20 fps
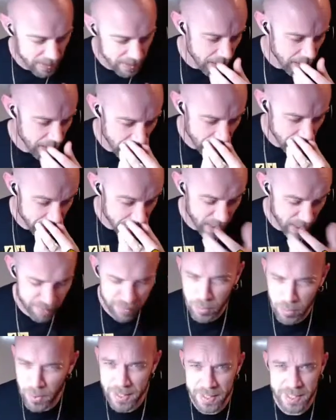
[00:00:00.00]
Then other
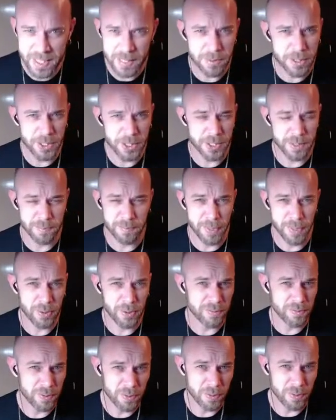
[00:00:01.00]
ones, it was just
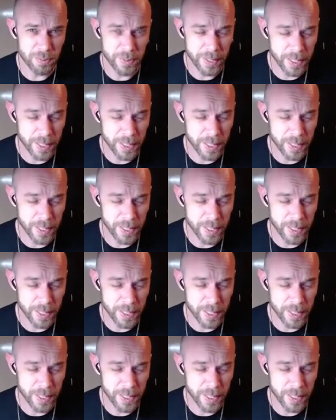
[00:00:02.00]
beautiful,